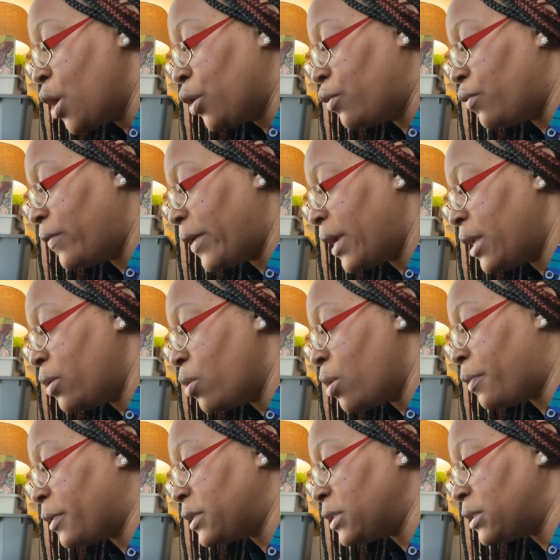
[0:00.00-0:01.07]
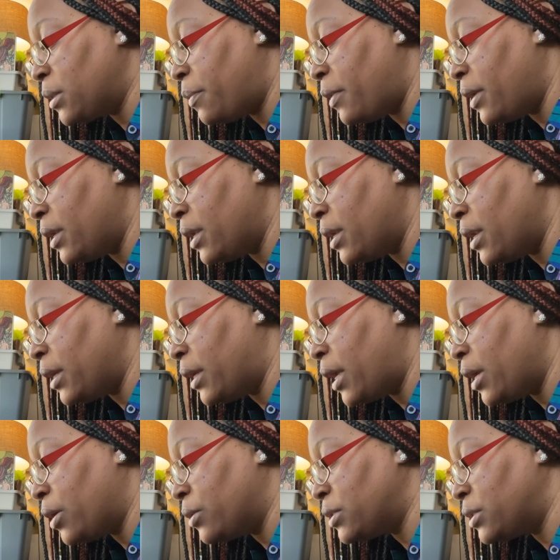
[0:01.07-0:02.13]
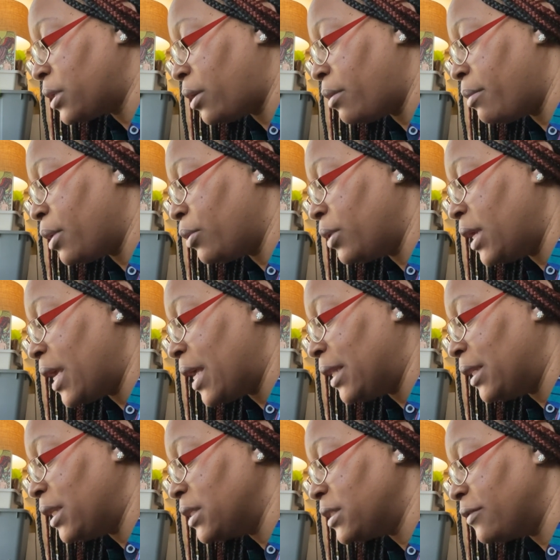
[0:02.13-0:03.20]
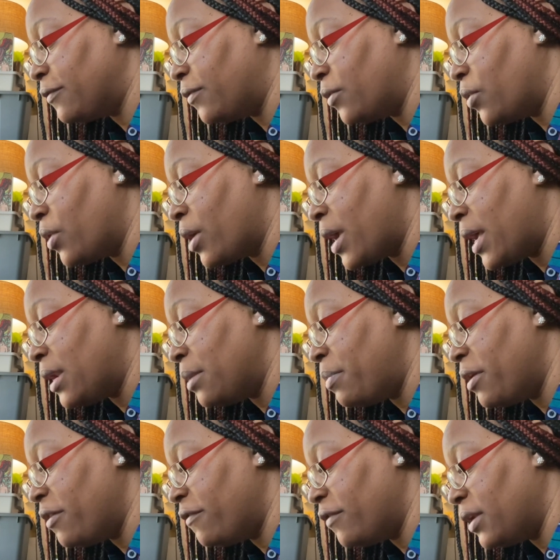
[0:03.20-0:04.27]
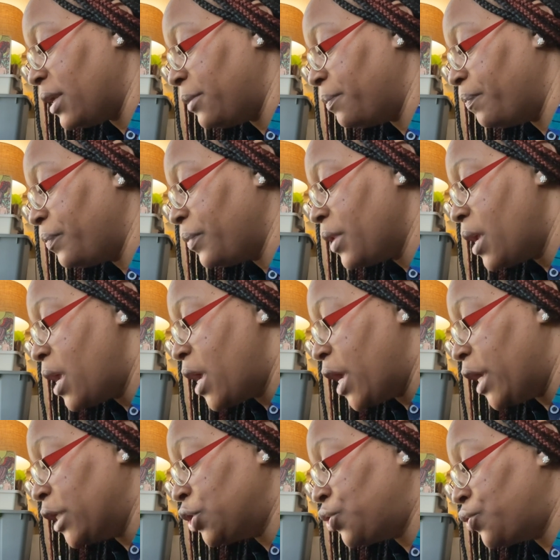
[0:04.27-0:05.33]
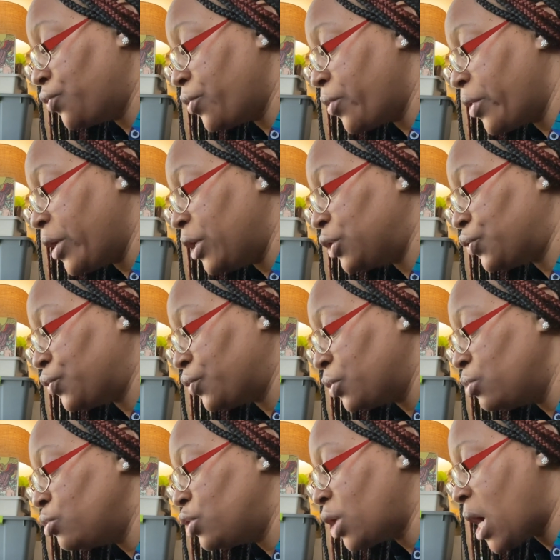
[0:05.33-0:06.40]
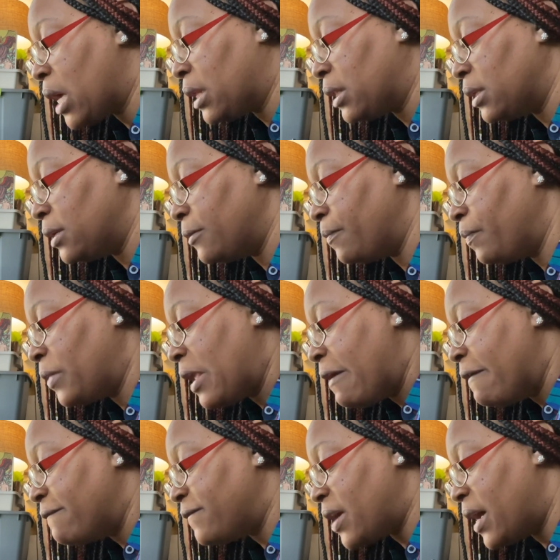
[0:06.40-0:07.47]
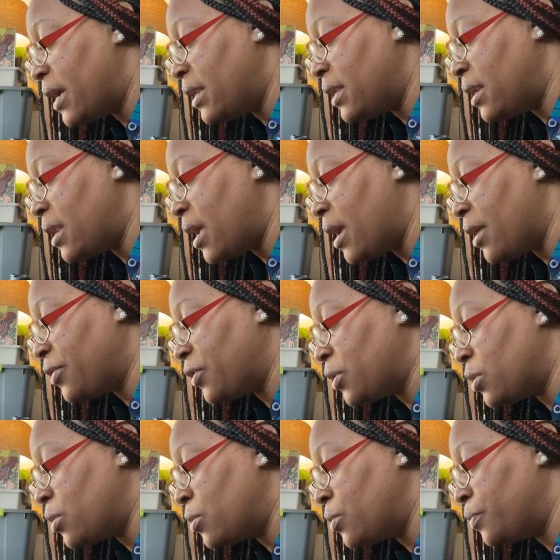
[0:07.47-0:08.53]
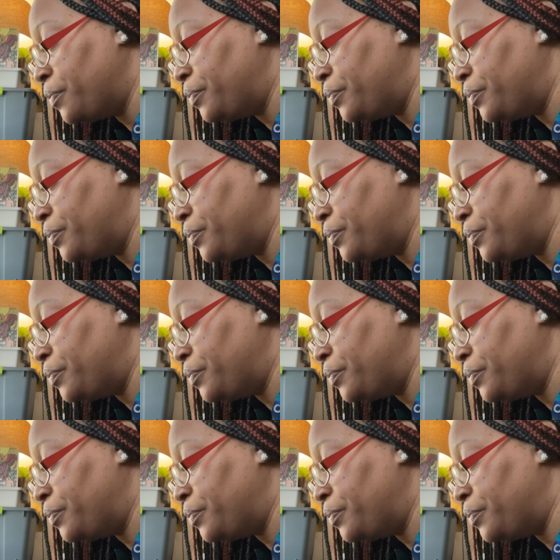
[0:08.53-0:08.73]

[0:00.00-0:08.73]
Create or participate in a Cacao ceremony and listen for an epiphany. Enjoy true chocolate. Find an ethical